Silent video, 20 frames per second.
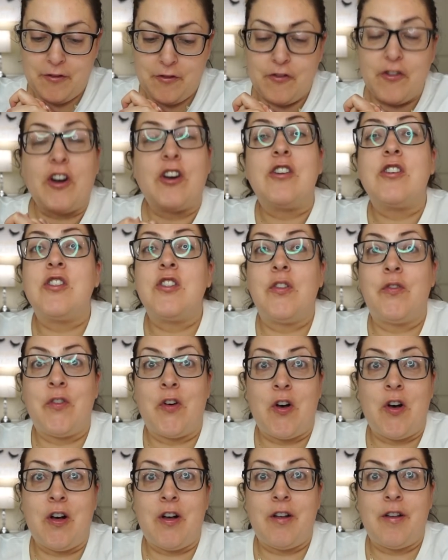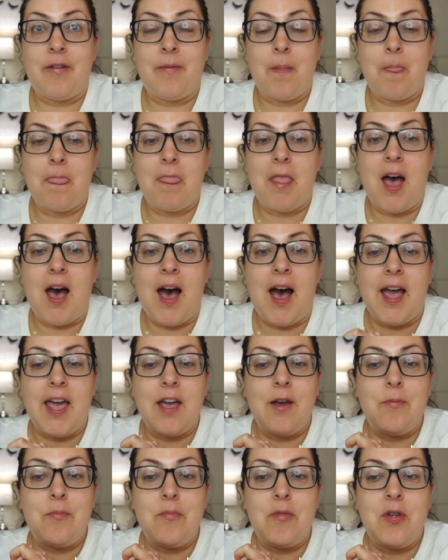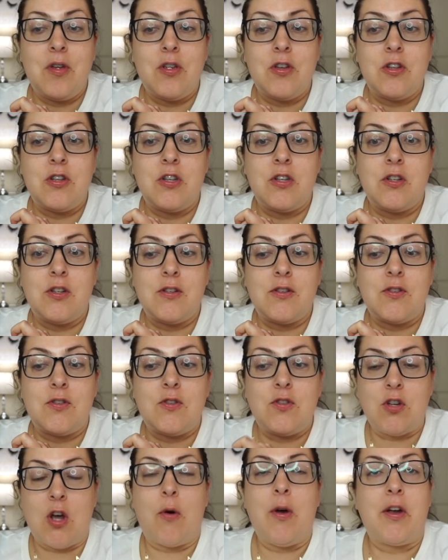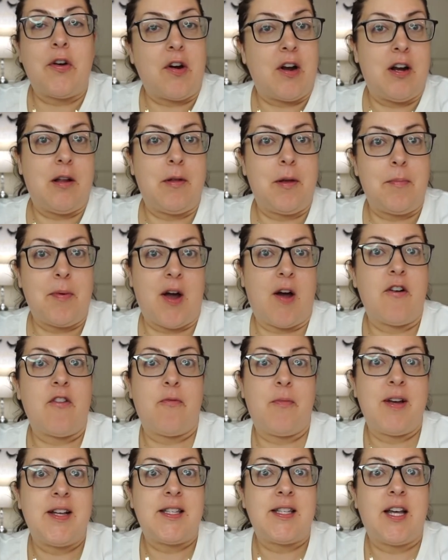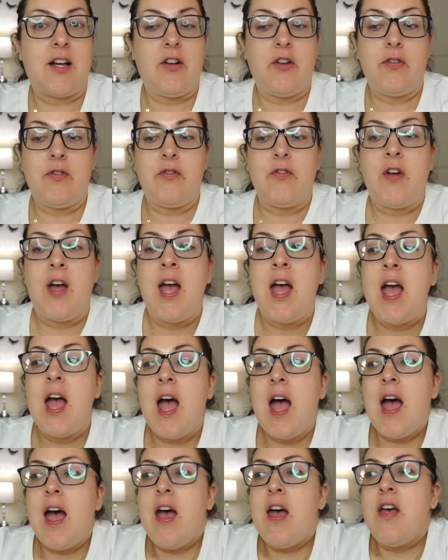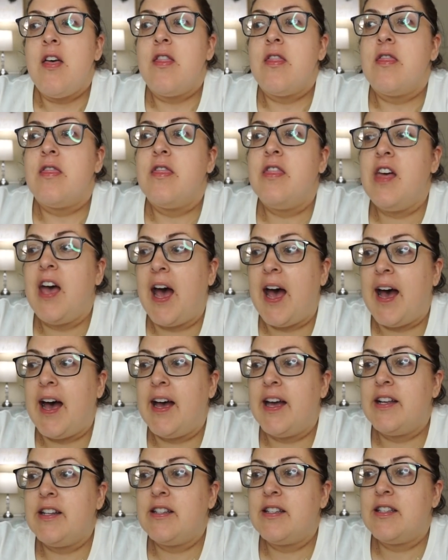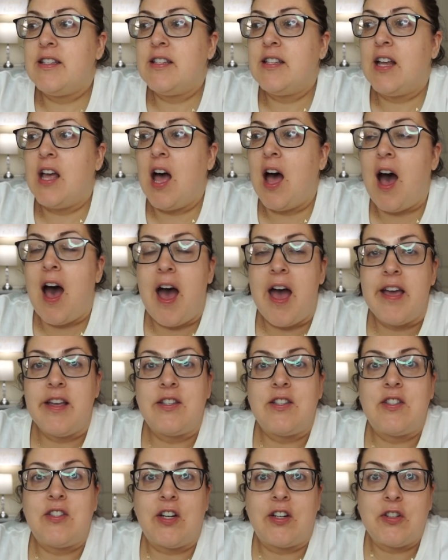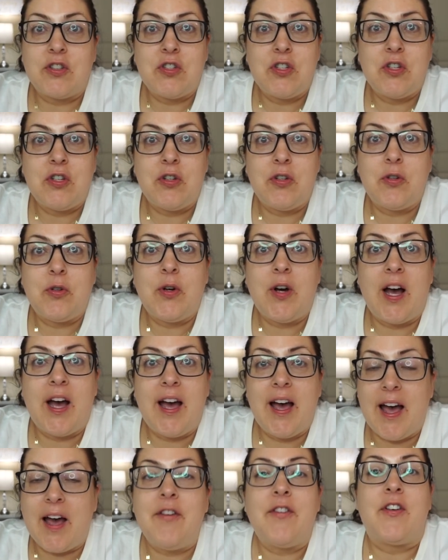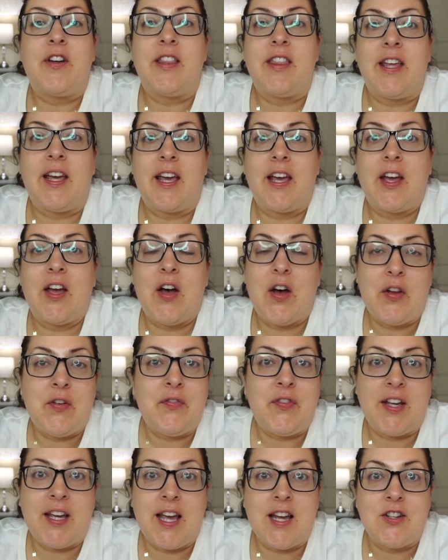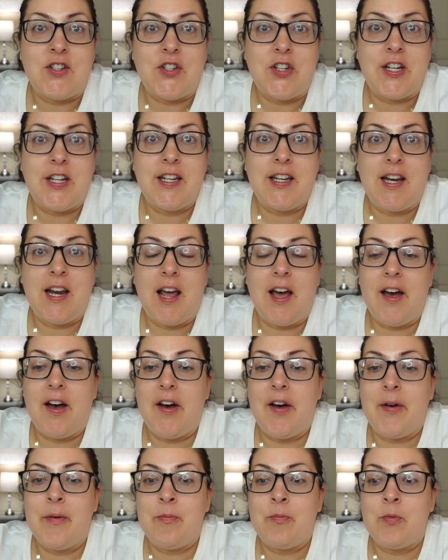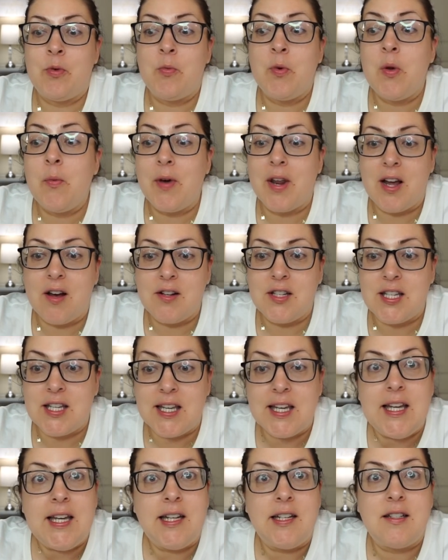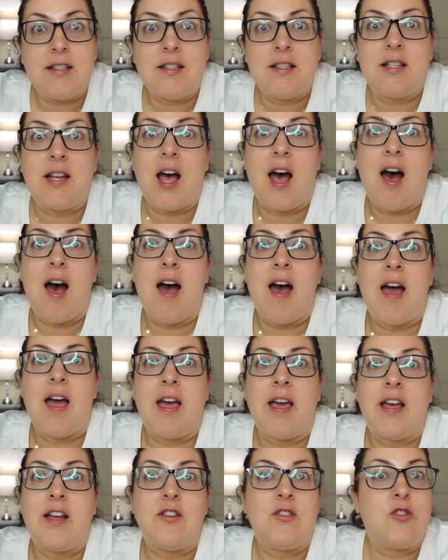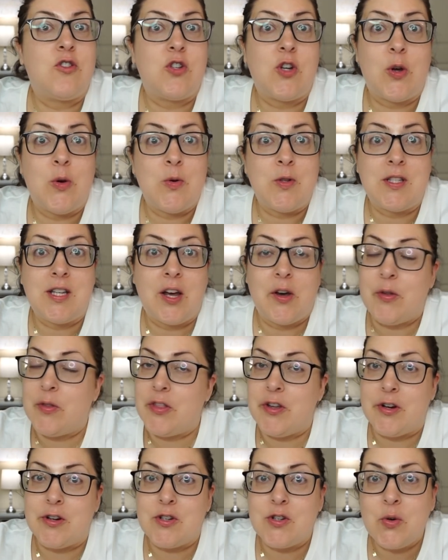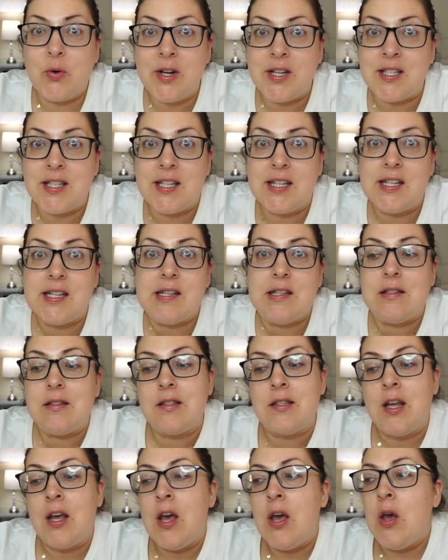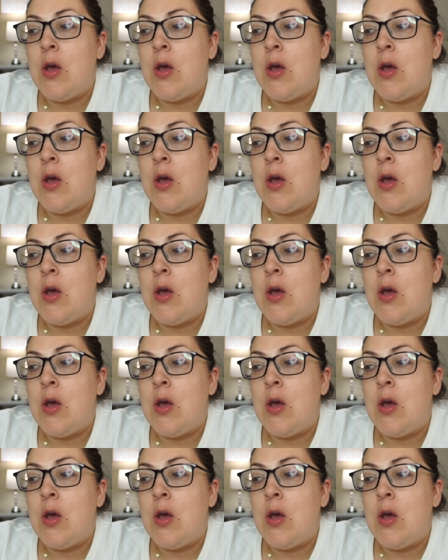First of all, I am so incredibly proud of myself that I stuck to everything on vacation. When we went out to eat, I chose healthier choices.